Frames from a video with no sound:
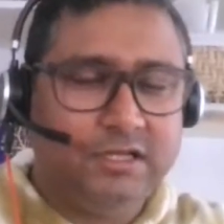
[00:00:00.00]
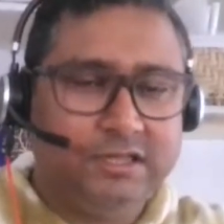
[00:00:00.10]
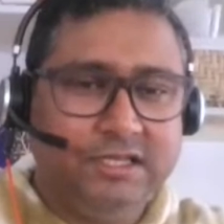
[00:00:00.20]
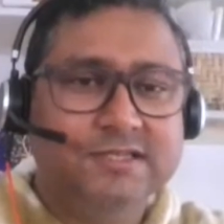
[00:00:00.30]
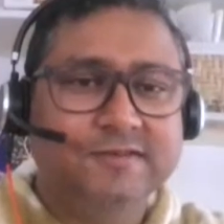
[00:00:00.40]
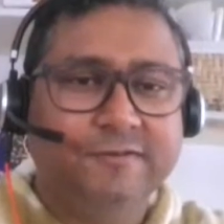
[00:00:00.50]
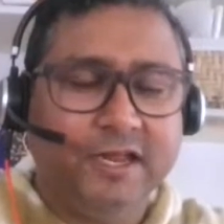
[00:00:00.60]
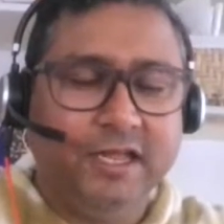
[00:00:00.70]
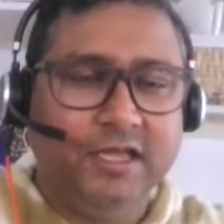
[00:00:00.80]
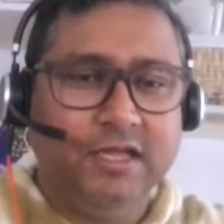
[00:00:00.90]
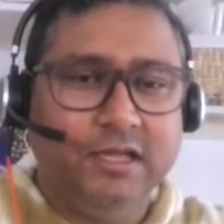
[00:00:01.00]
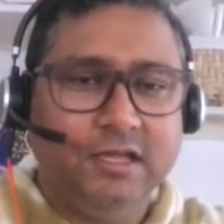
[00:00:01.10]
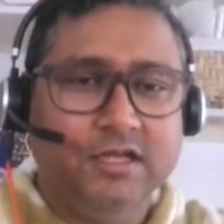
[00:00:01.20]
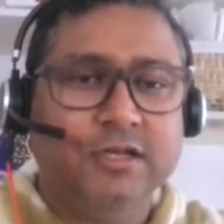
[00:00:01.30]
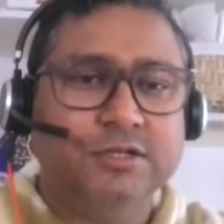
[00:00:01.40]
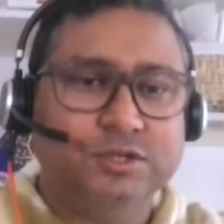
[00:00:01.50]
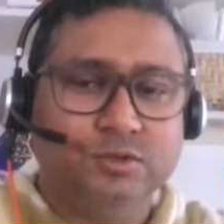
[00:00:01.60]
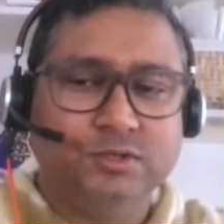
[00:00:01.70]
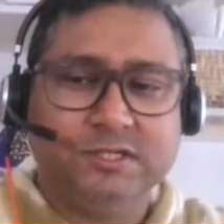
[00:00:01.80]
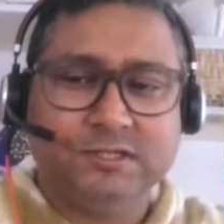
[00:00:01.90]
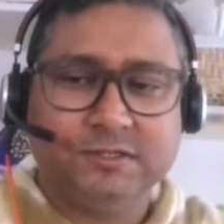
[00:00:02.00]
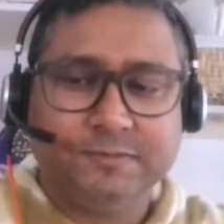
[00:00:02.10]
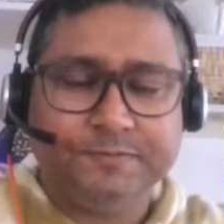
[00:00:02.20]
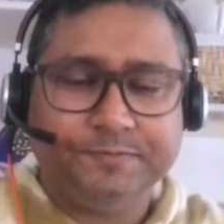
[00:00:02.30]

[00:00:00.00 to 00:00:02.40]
these free resources.